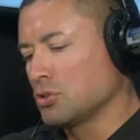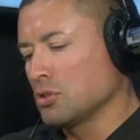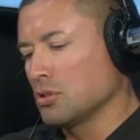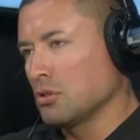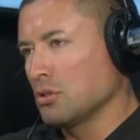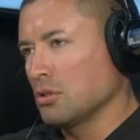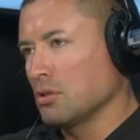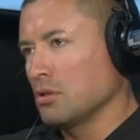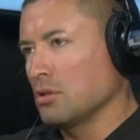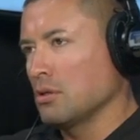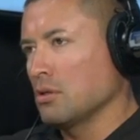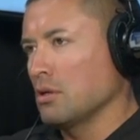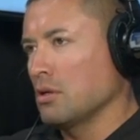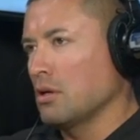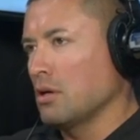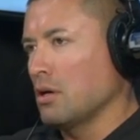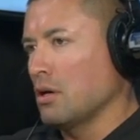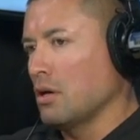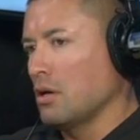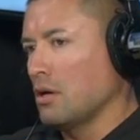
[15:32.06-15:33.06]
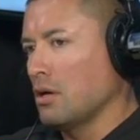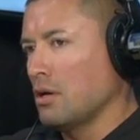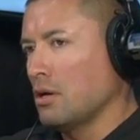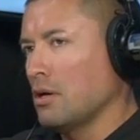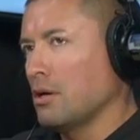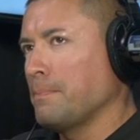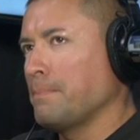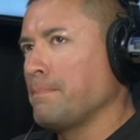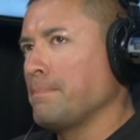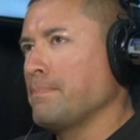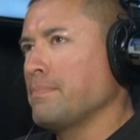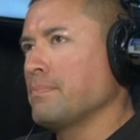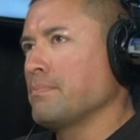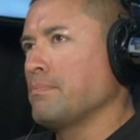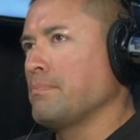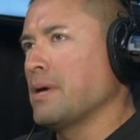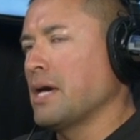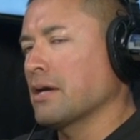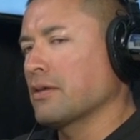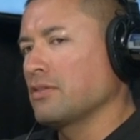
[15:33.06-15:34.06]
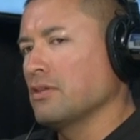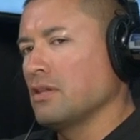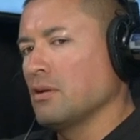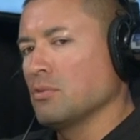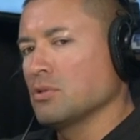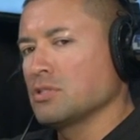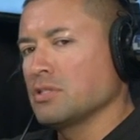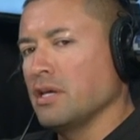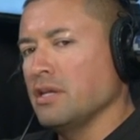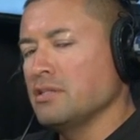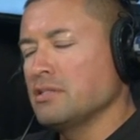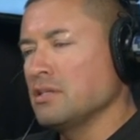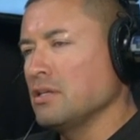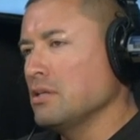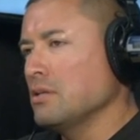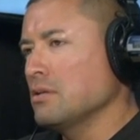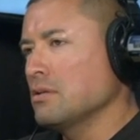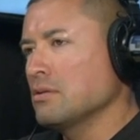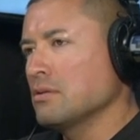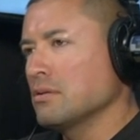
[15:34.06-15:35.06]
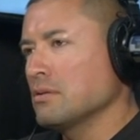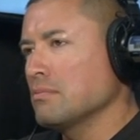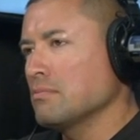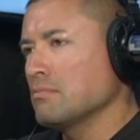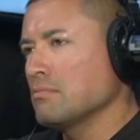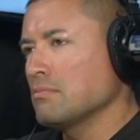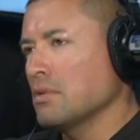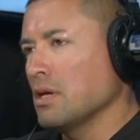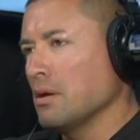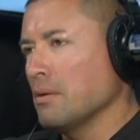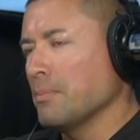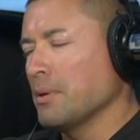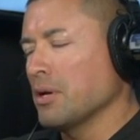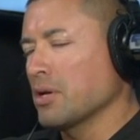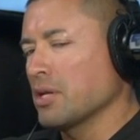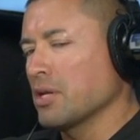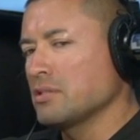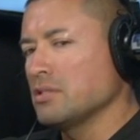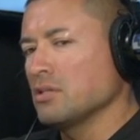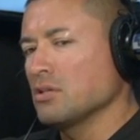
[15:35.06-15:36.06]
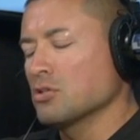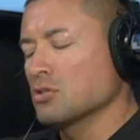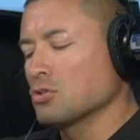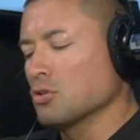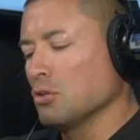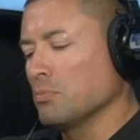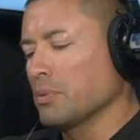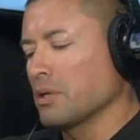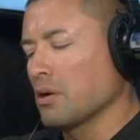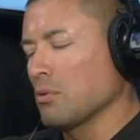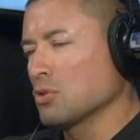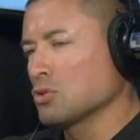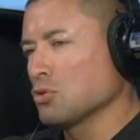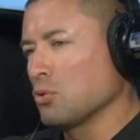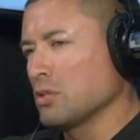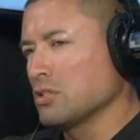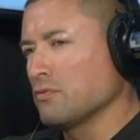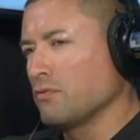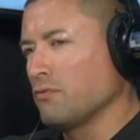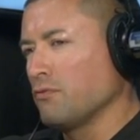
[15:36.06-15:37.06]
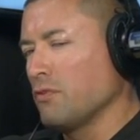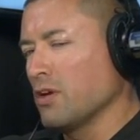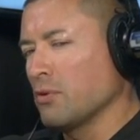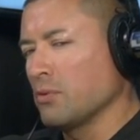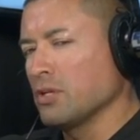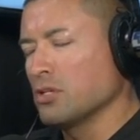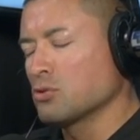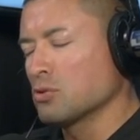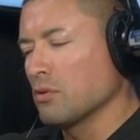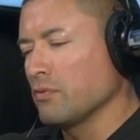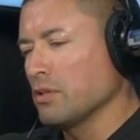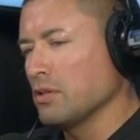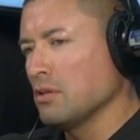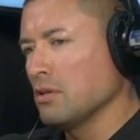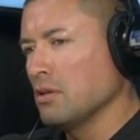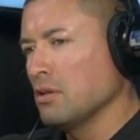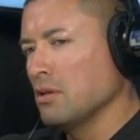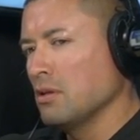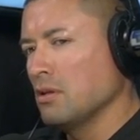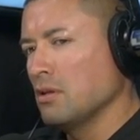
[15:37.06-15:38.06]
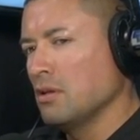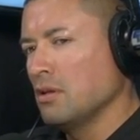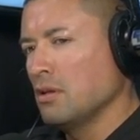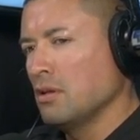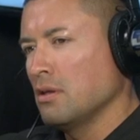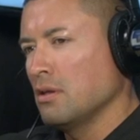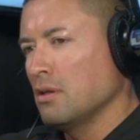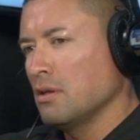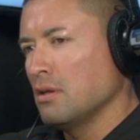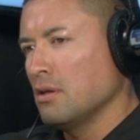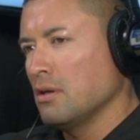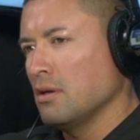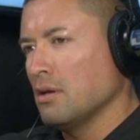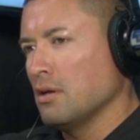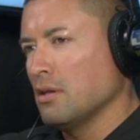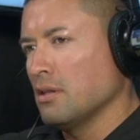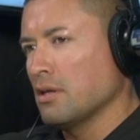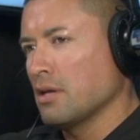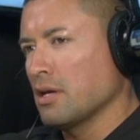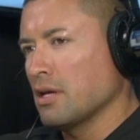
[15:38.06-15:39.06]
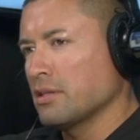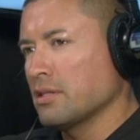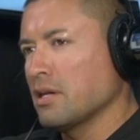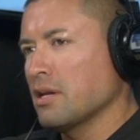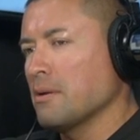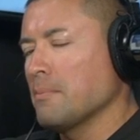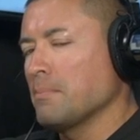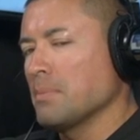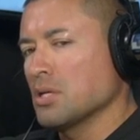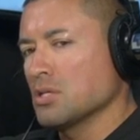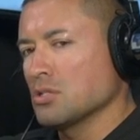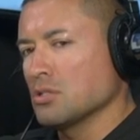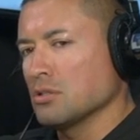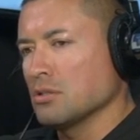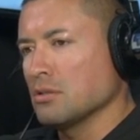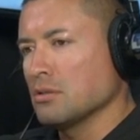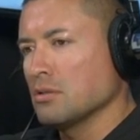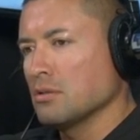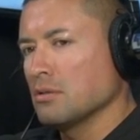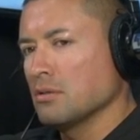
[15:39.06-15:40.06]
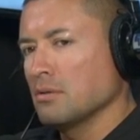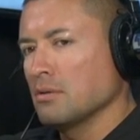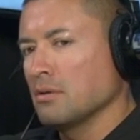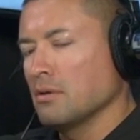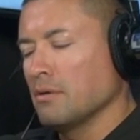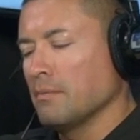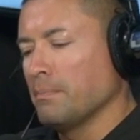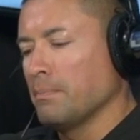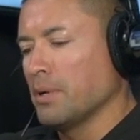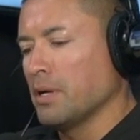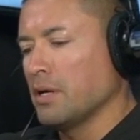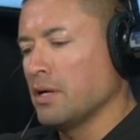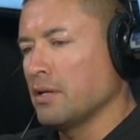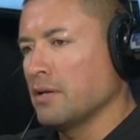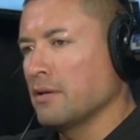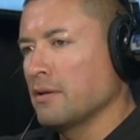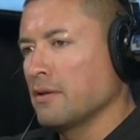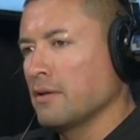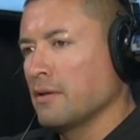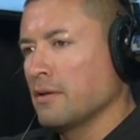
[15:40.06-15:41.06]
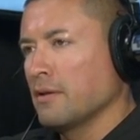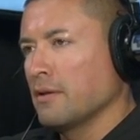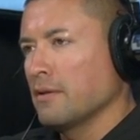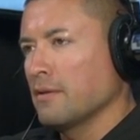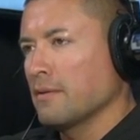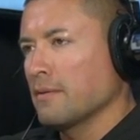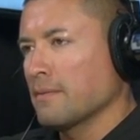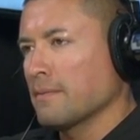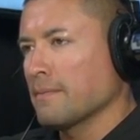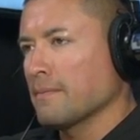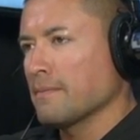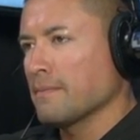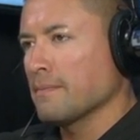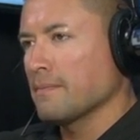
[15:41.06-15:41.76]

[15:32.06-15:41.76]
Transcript: old were you there? Uh, back then I was 18, okay. Eh, about 18 years old. But I was always very driven, and I had that ambition. But so even from six to